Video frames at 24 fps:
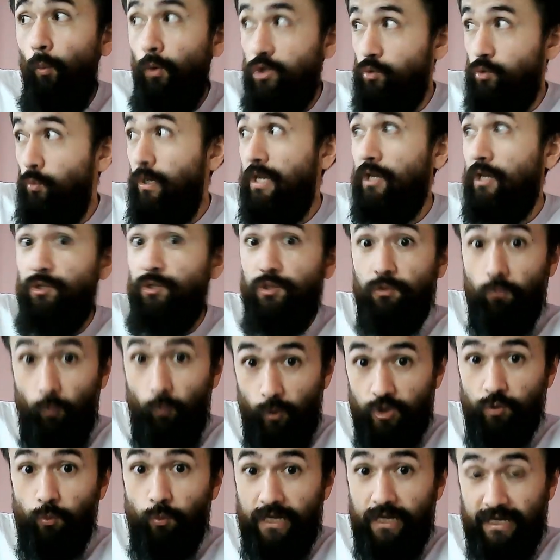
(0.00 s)
which
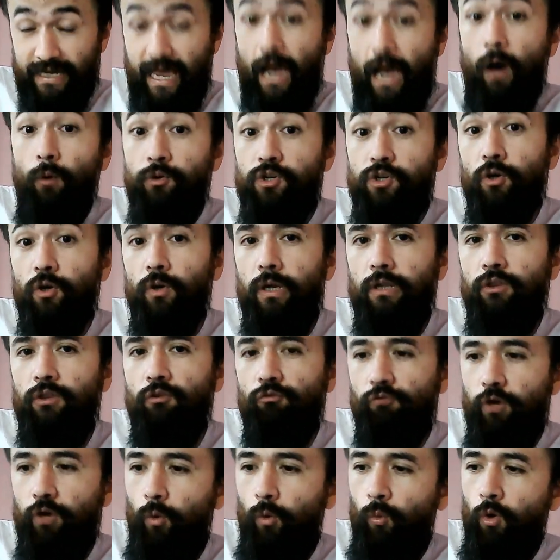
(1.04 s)
we encounter in the
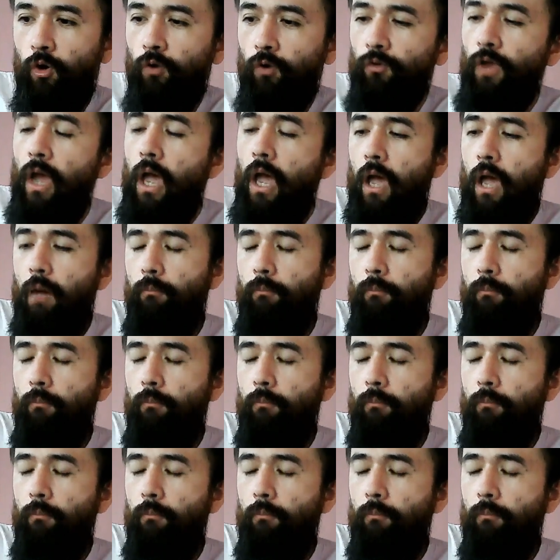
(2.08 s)
real world.